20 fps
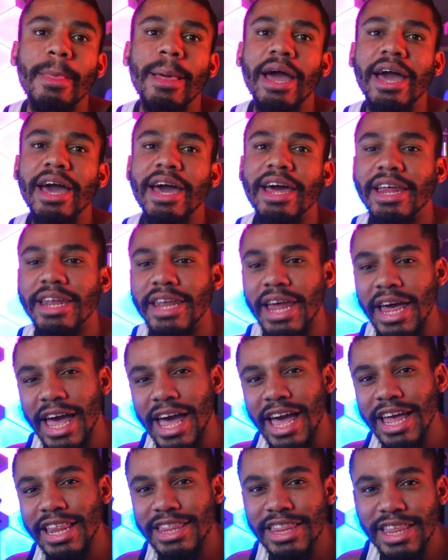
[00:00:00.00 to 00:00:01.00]
And
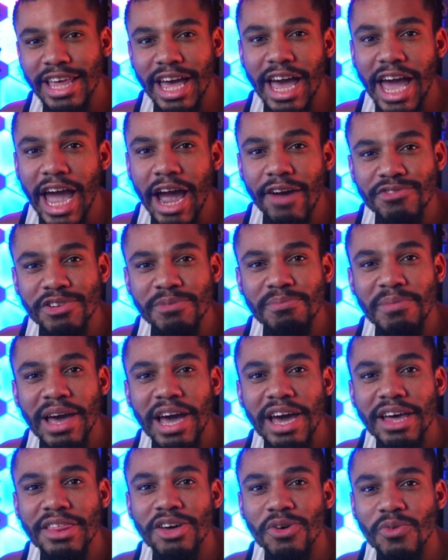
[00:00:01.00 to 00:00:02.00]
the
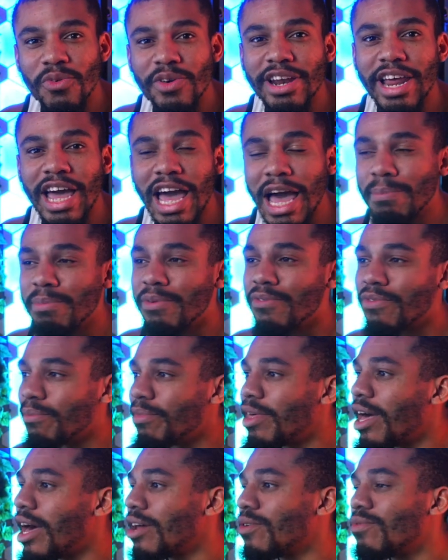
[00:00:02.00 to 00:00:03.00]
aftermath of what happened
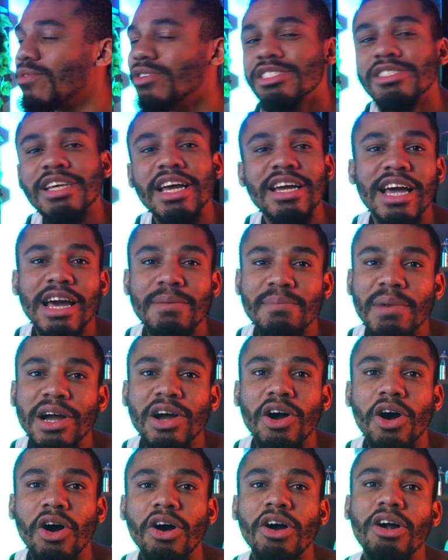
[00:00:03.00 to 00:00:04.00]
from that was I got my
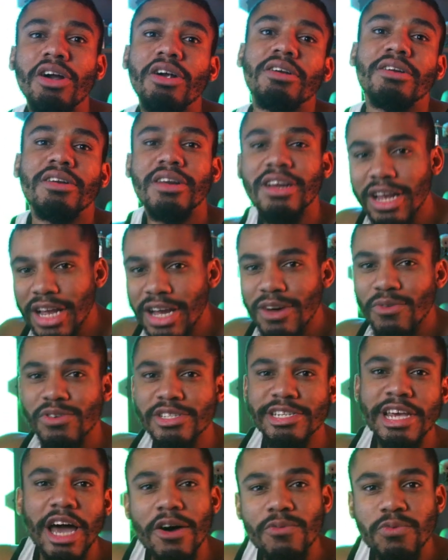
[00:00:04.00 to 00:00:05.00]
car,
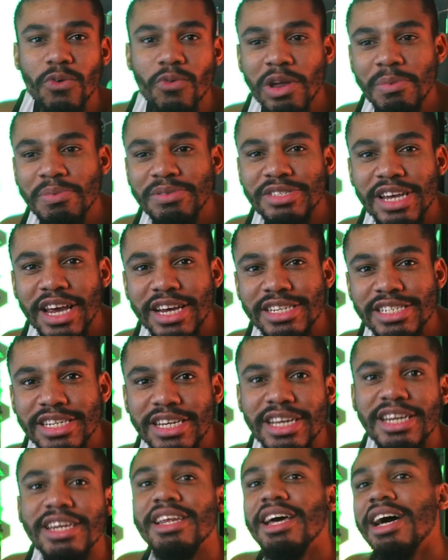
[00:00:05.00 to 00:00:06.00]
was out for
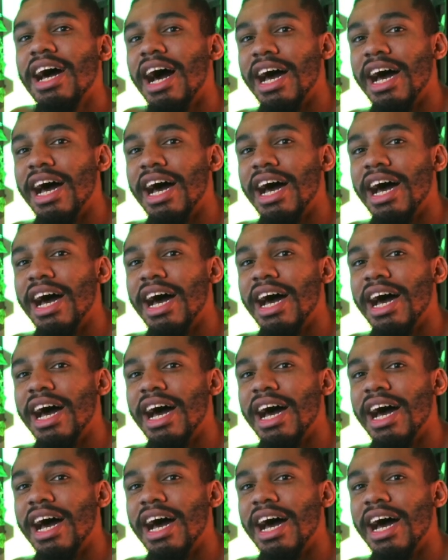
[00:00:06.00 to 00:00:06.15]
repossession.